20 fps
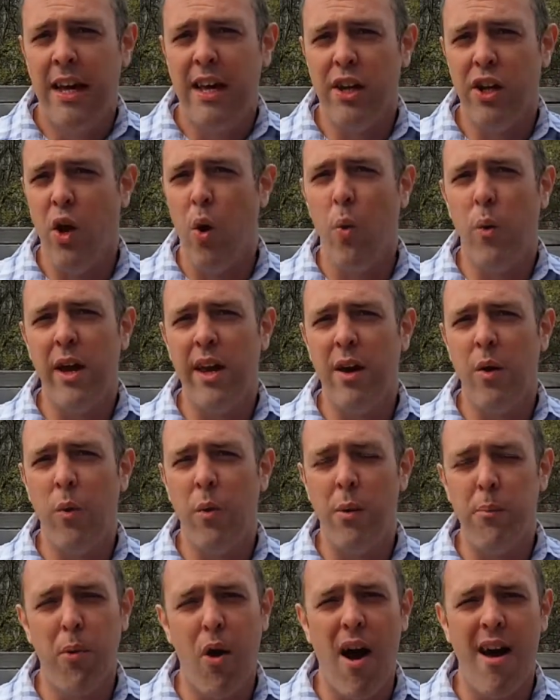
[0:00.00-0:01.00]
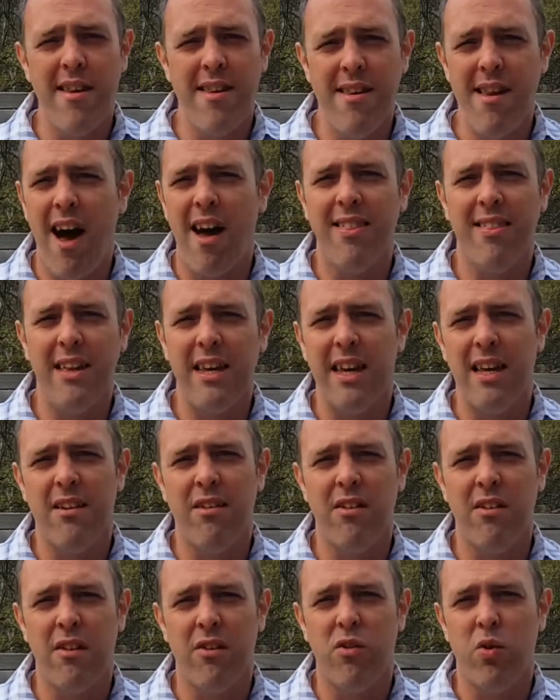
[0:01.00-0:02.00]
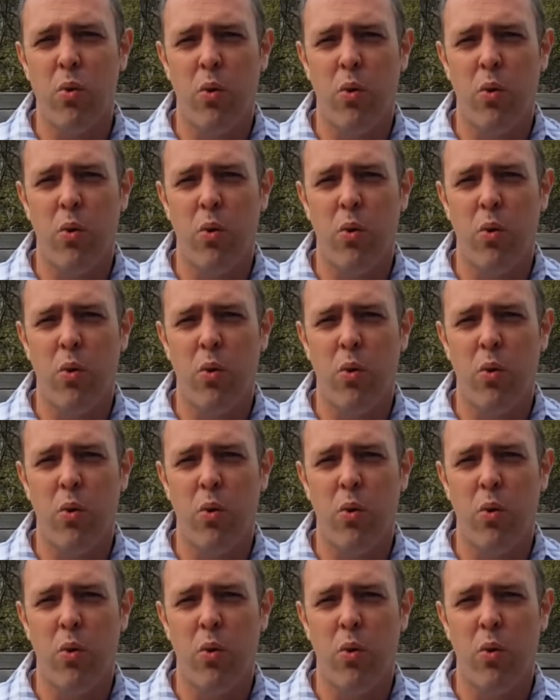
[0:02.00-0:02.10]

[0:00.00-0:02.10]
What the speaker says: you know, we brought nothing into this